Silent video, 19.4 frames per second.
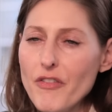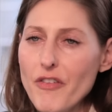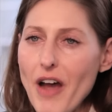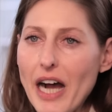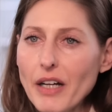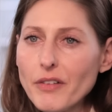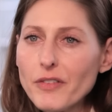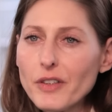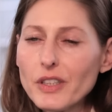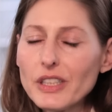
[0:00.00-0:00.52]

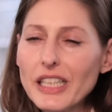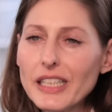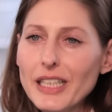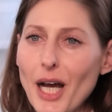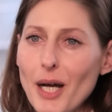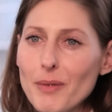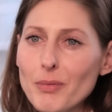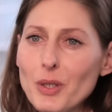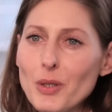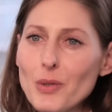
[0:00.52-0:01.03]
Frankfurt
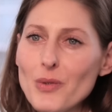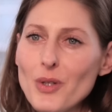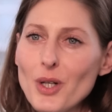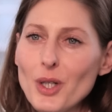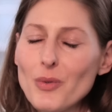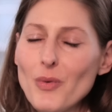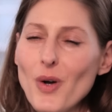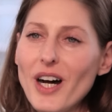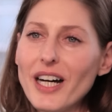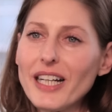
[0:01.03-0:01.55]
and APCO
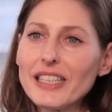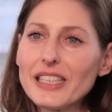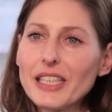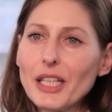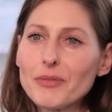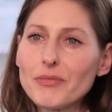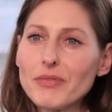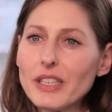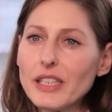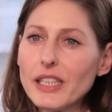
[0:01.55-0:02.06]

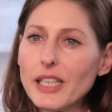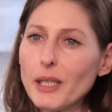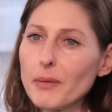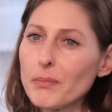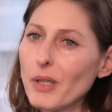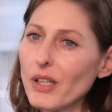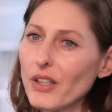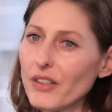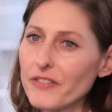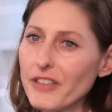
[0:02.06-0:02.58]
worldwide are really
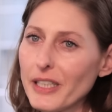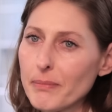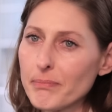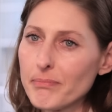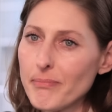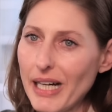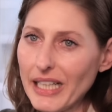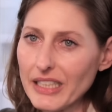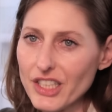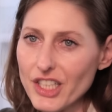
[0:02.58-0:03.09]
a
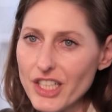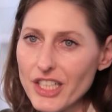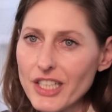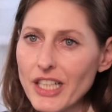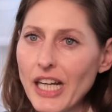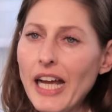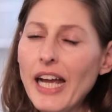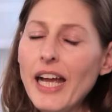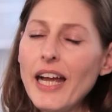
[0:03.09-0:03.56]
perfect match.